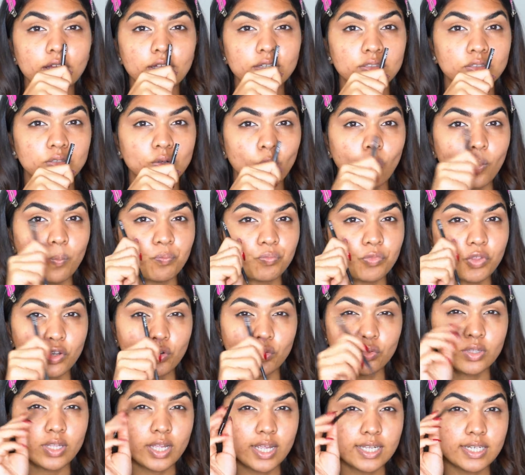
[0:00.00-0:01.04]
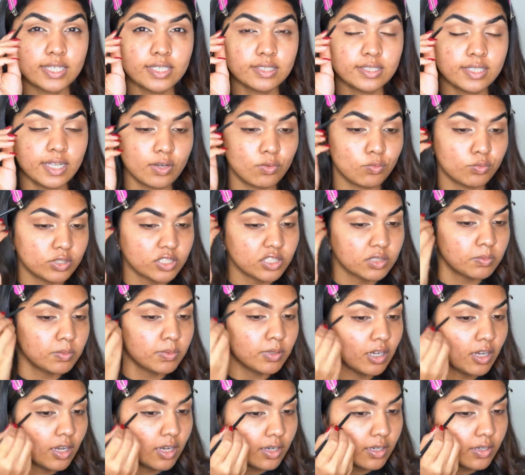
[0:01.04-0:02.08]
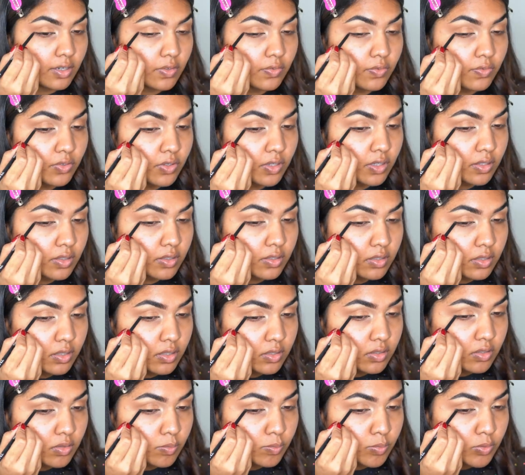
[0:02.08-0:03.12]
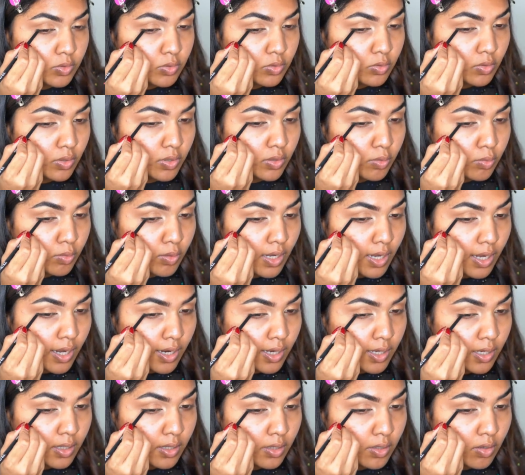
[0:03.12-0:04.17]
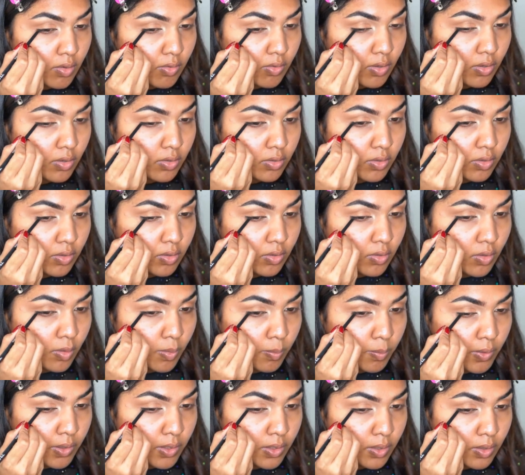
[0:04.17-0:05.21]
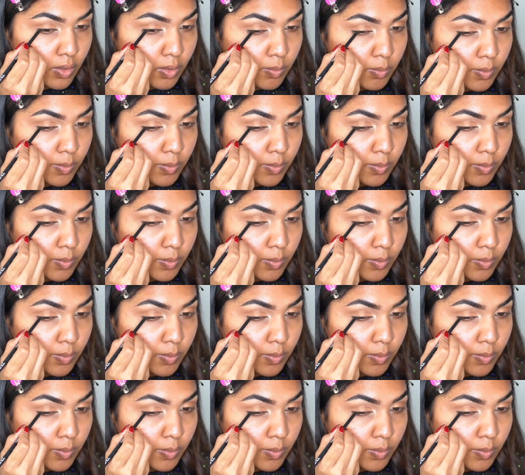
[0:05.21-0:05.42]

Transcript: So, you know, there is that visible difference. So I'm just going to add it on the top a little